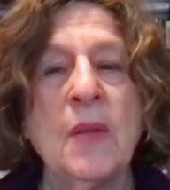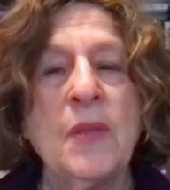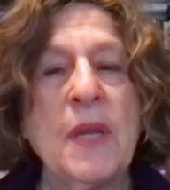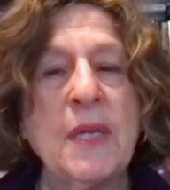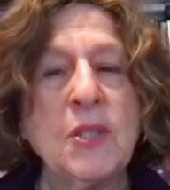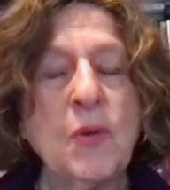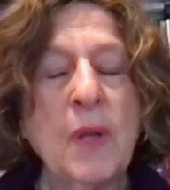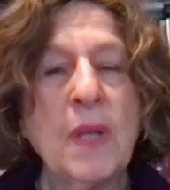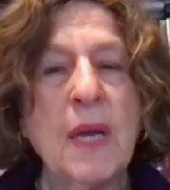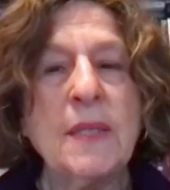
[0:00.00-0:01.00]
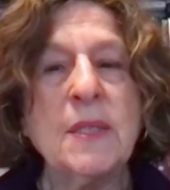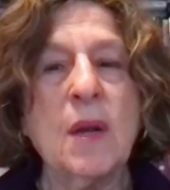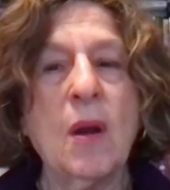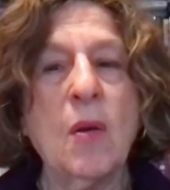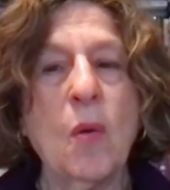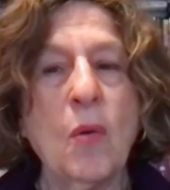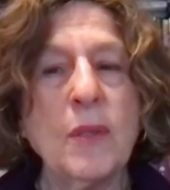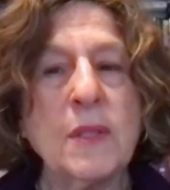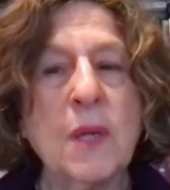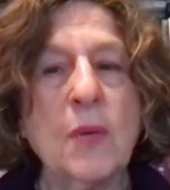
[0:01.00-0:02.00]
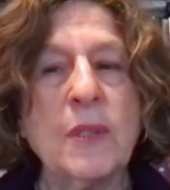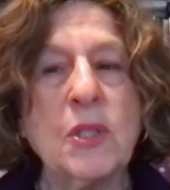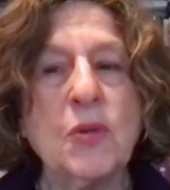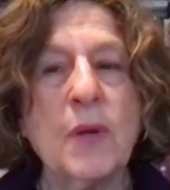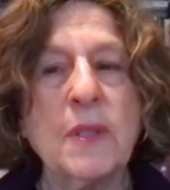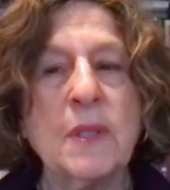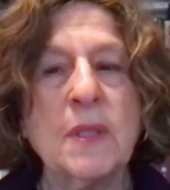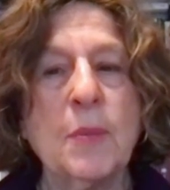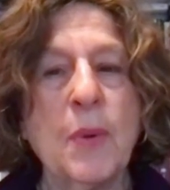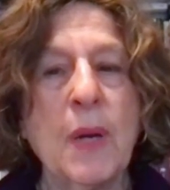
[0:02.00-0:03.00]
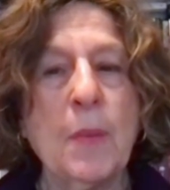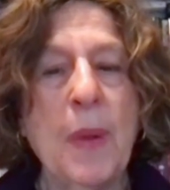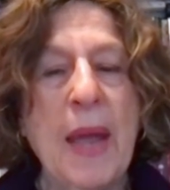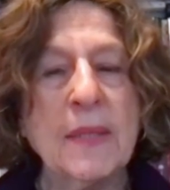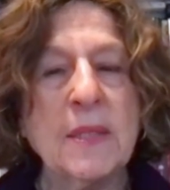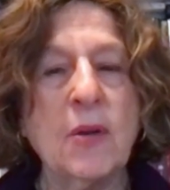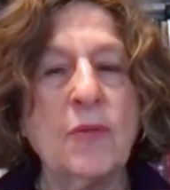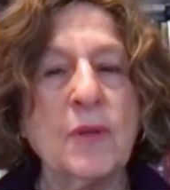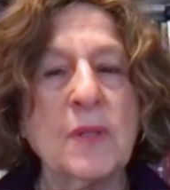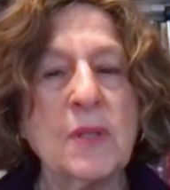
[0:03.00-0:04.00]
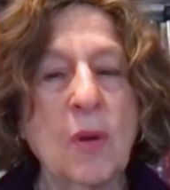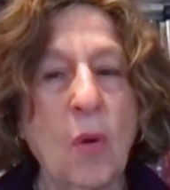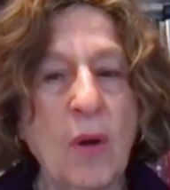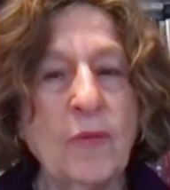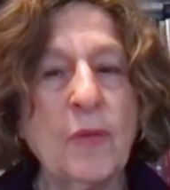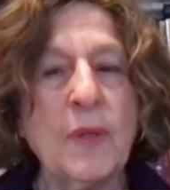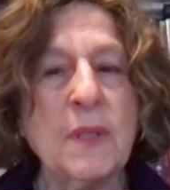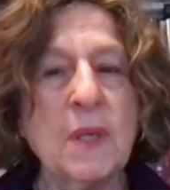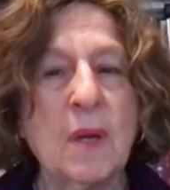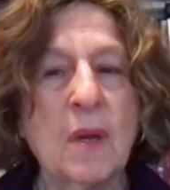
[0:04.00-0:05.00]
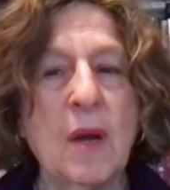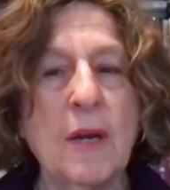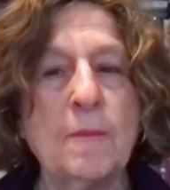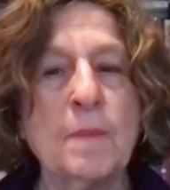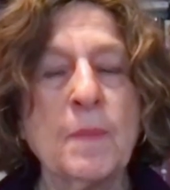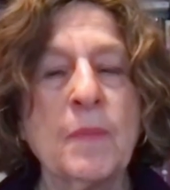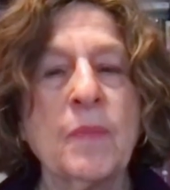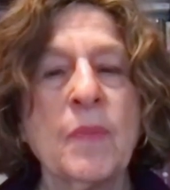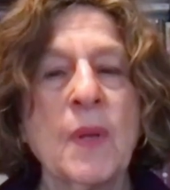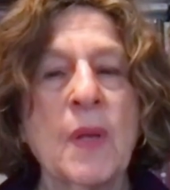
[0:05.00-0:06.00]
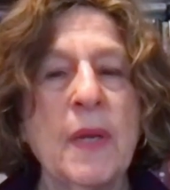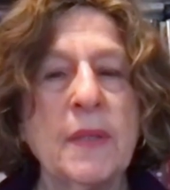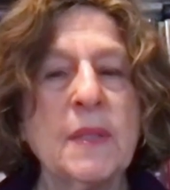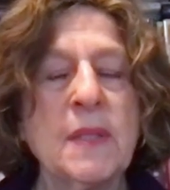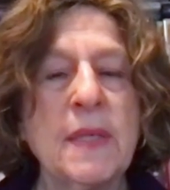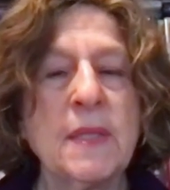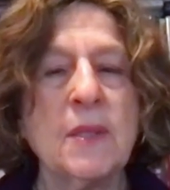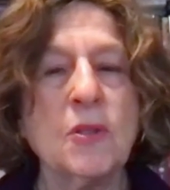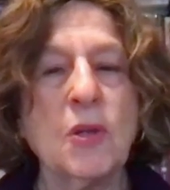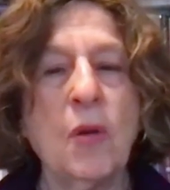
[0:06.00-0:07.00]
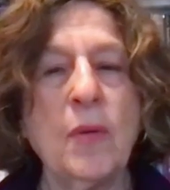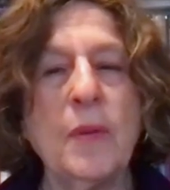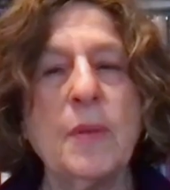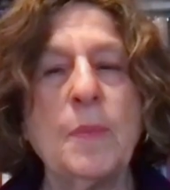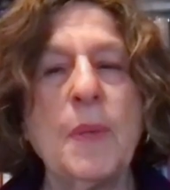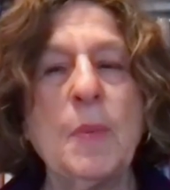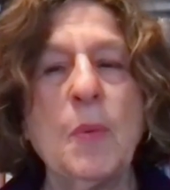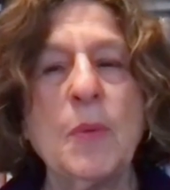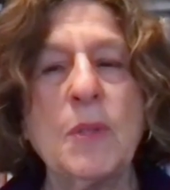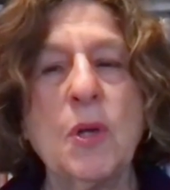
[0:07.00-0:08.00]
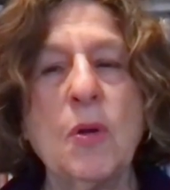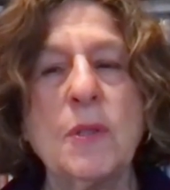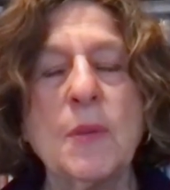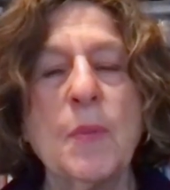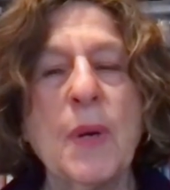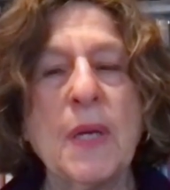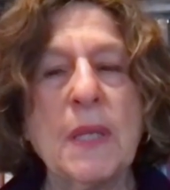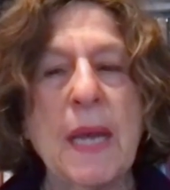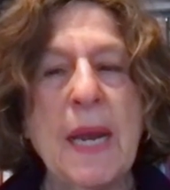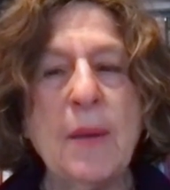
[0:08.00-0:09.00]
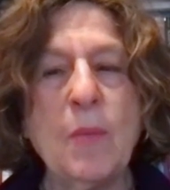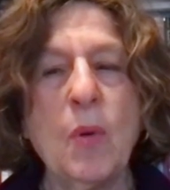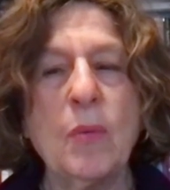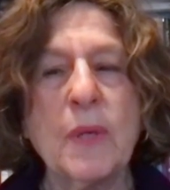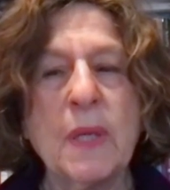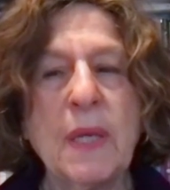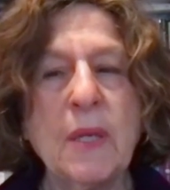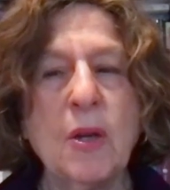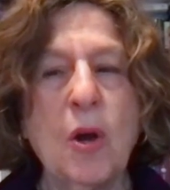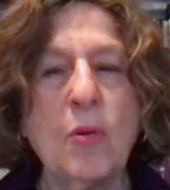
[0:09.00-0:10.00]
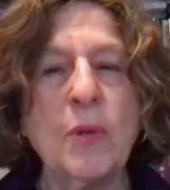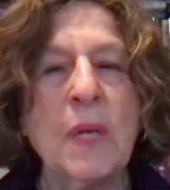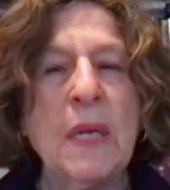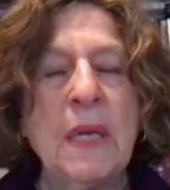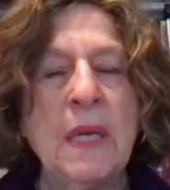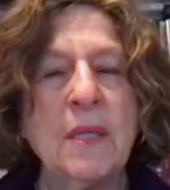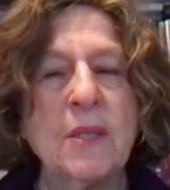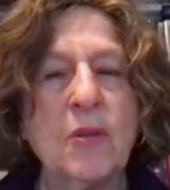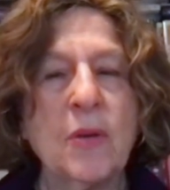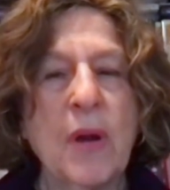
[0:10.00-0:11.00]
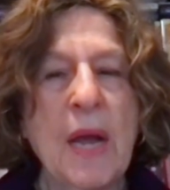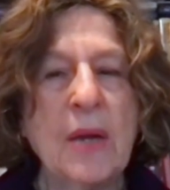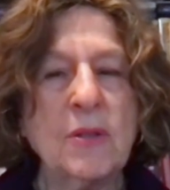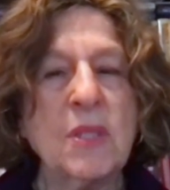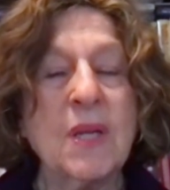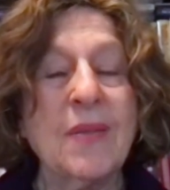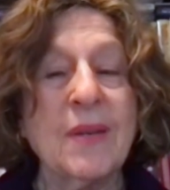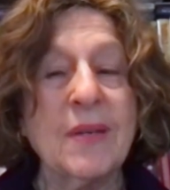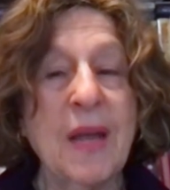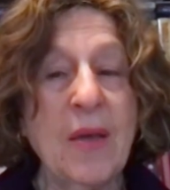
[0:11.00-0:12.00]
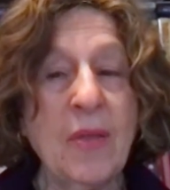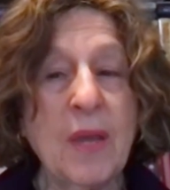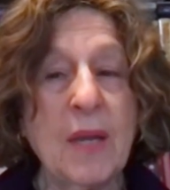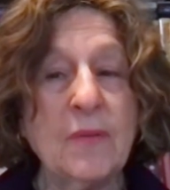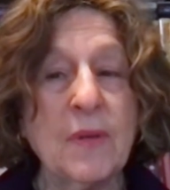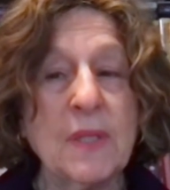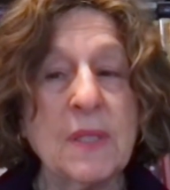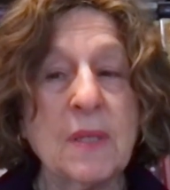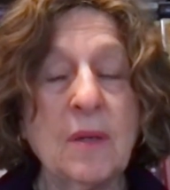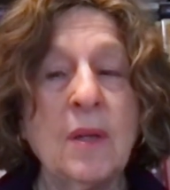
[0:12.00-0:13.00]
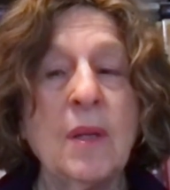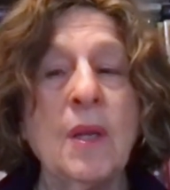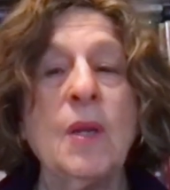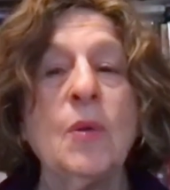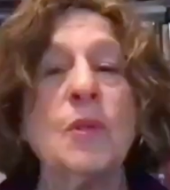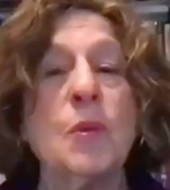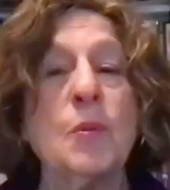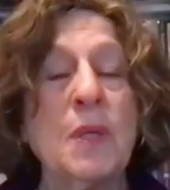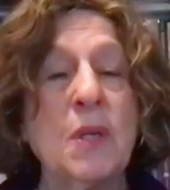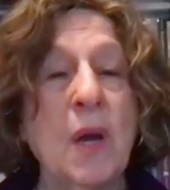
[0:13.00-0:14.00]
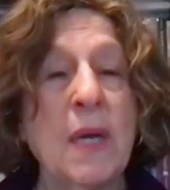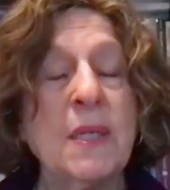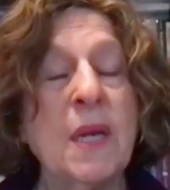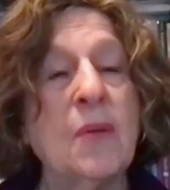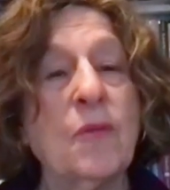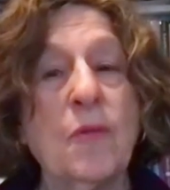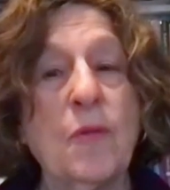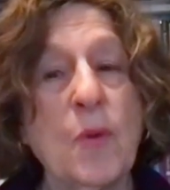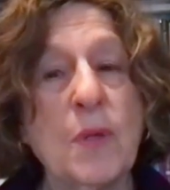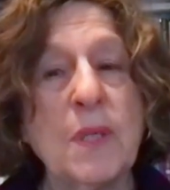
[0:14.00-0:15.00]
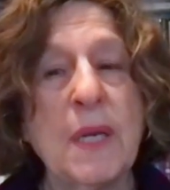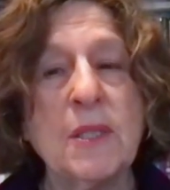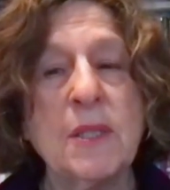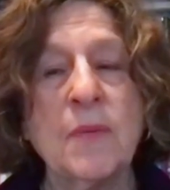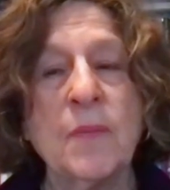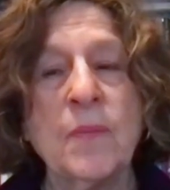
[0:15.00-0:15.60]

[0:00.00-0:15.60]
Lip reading: The Israelites are also instructed to bring a Passover offering to God. And it says in the Torah that people were told to bring a lamb or a kid goat into their houses on the 10th day of Nisan, which would be tied down for 4 days.